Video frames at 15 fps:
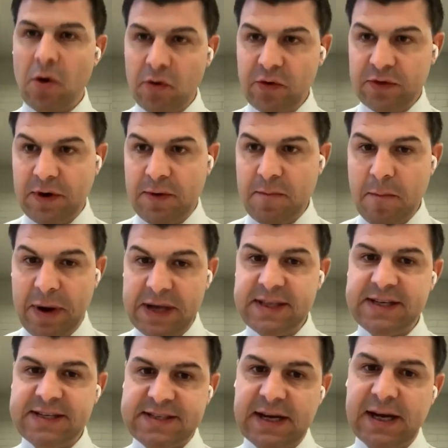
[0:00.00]
long-term by
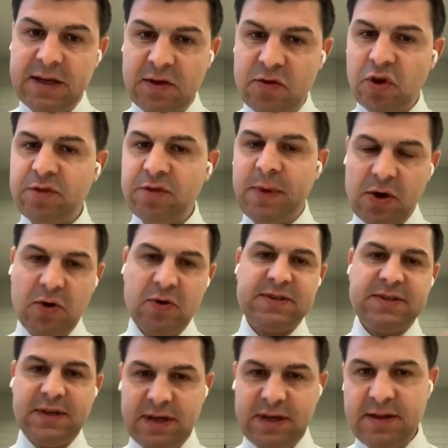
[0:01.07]
design, not
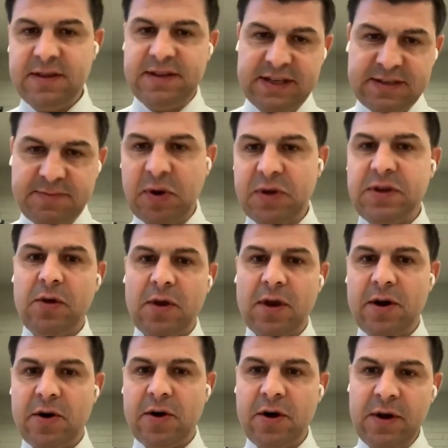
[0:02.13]
because this
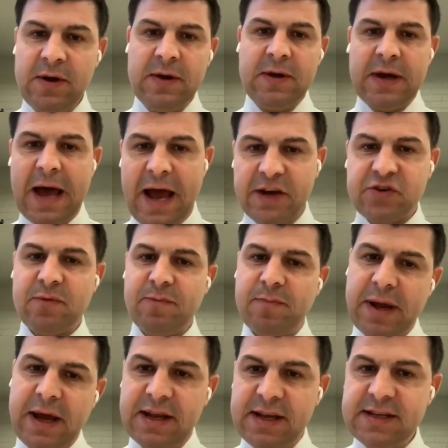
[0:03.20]
particular action
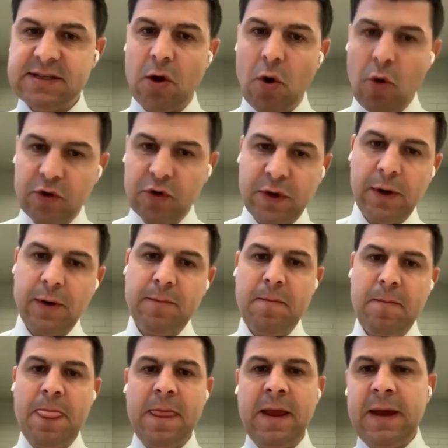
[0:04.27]
plan is
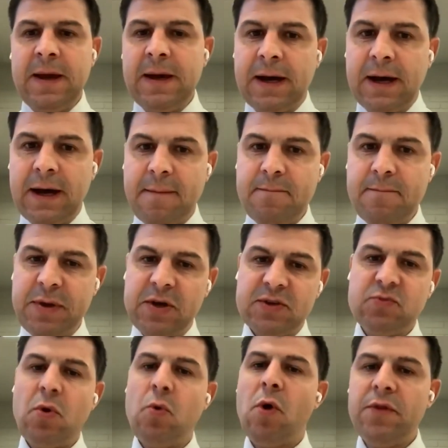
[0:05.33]
long-term,
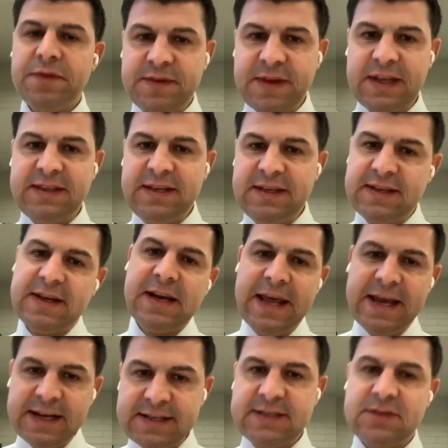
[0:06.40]
because we want that it
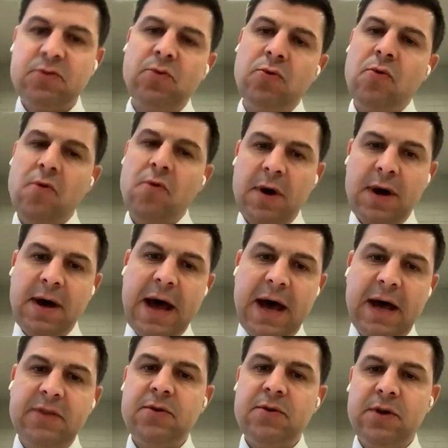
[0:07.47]
clicks to
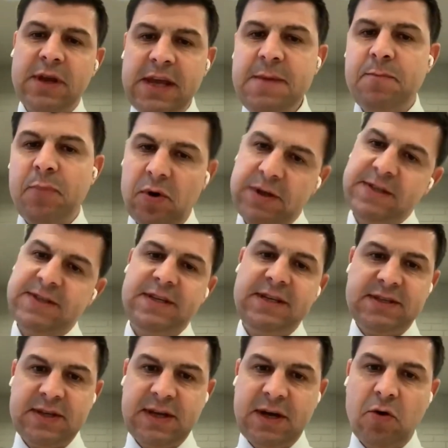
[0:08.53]
other key
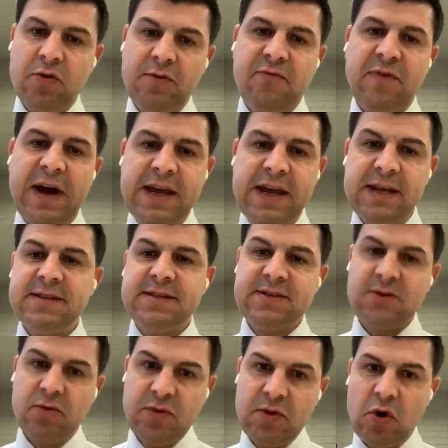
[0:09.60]
policies on finance,
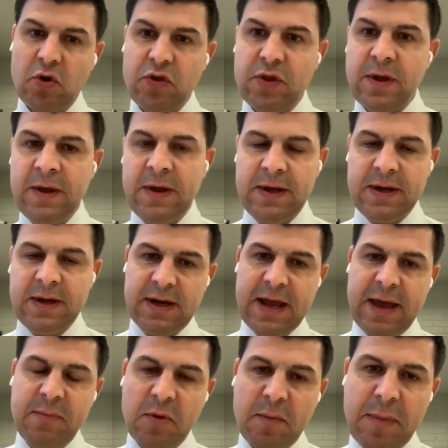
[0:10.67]
on
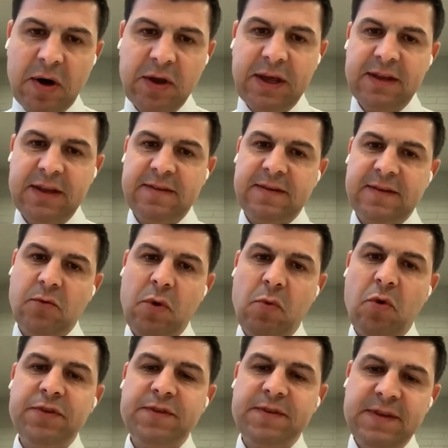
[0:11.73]
labor market. We
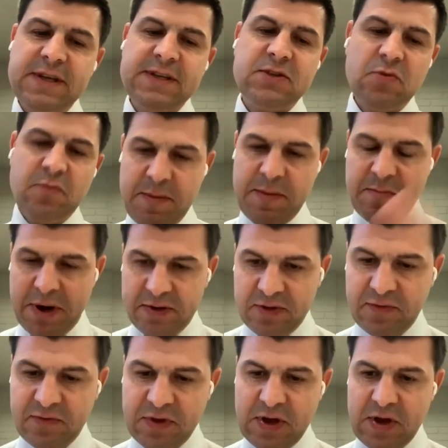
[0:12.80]
want this to be part
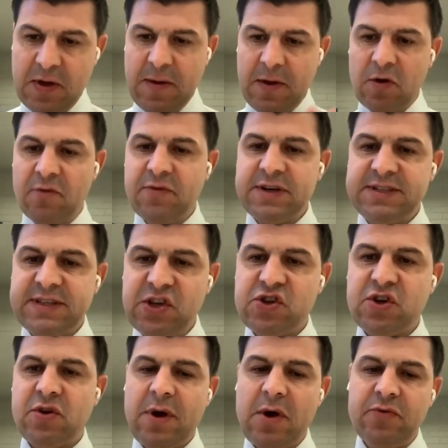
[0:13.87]
of the
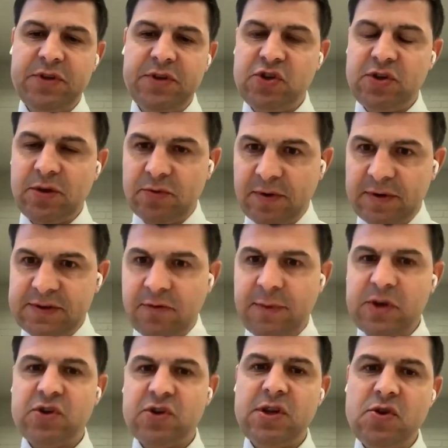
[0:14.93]
conversation around digital
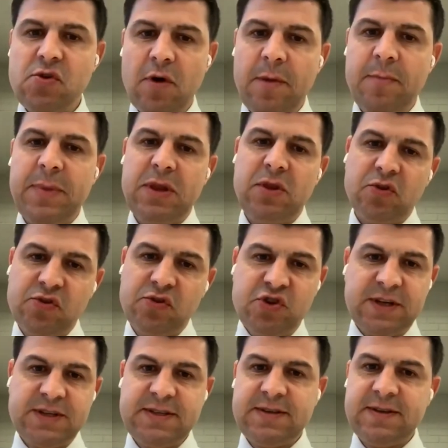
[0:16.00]
transformation in Europe and not
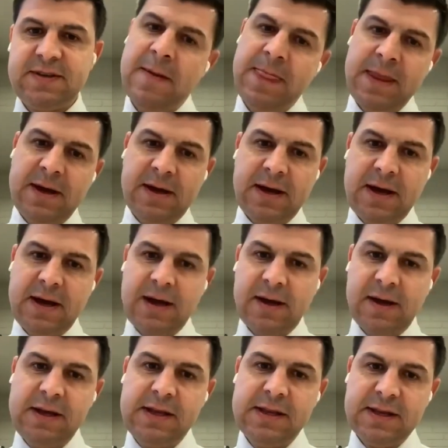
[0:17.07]
just
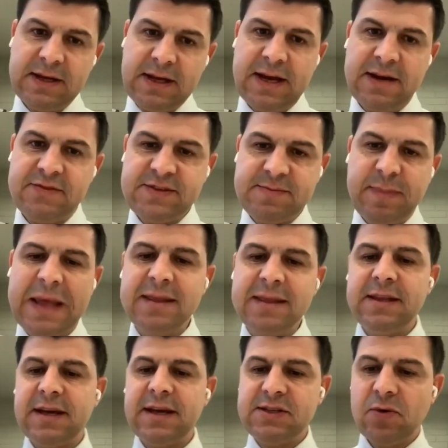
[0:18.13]
in kind of
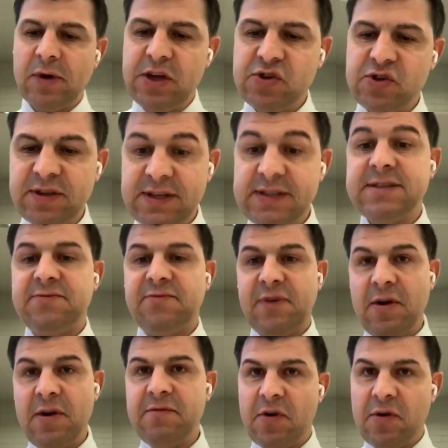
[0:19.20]
splendid isolation. This is
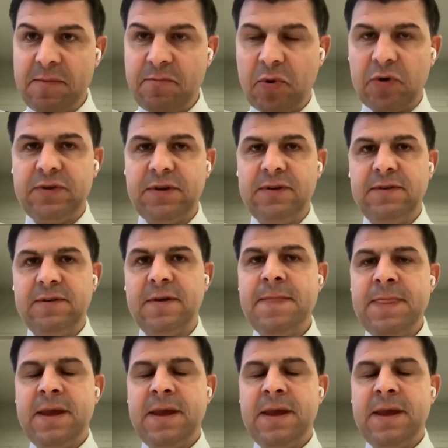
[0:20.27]
very, very important